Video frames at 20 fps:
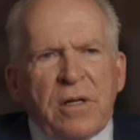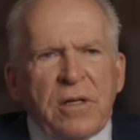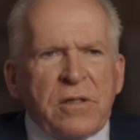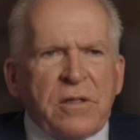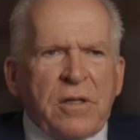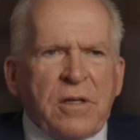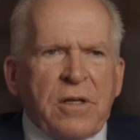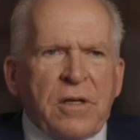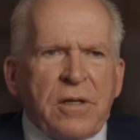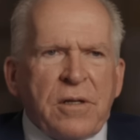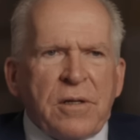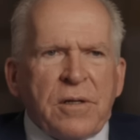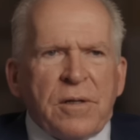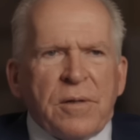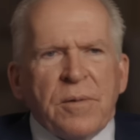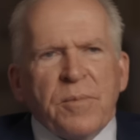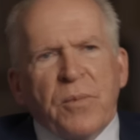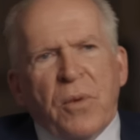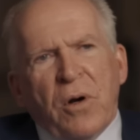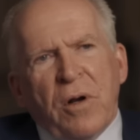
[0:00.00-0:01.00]
as the
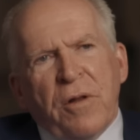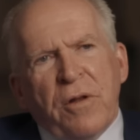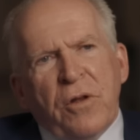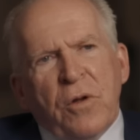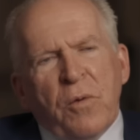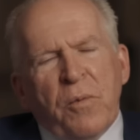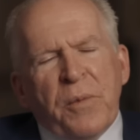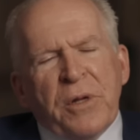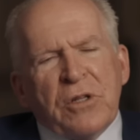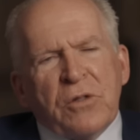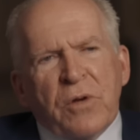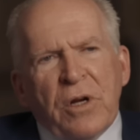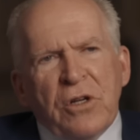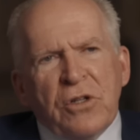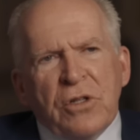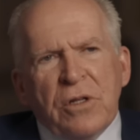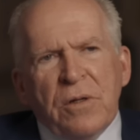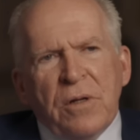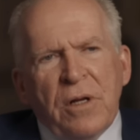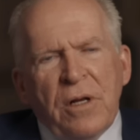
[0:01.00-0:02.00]
part of the new
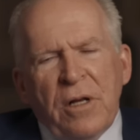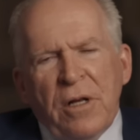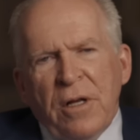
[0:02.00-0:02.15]
administration